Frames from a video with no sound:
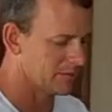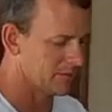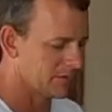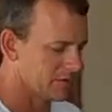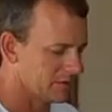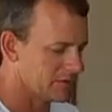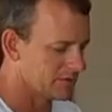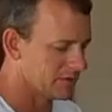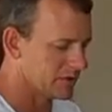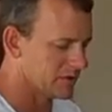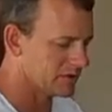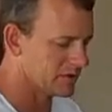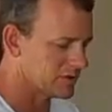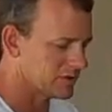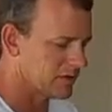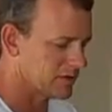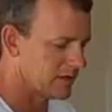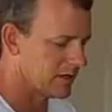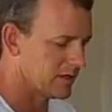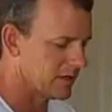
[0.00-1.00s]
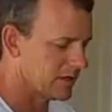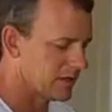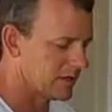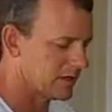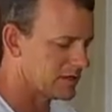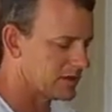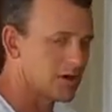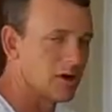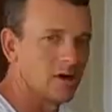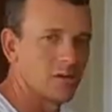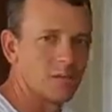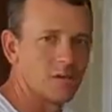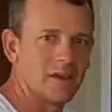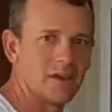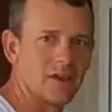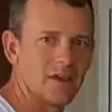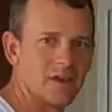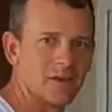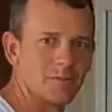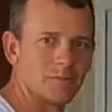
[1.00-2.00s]
I'm just going to start stirring it in until it
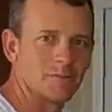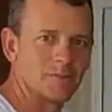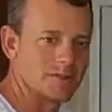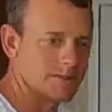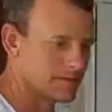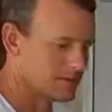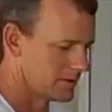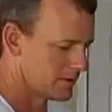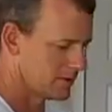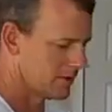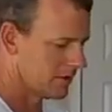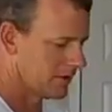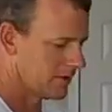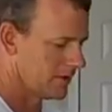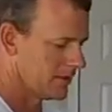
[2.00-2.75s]
becomes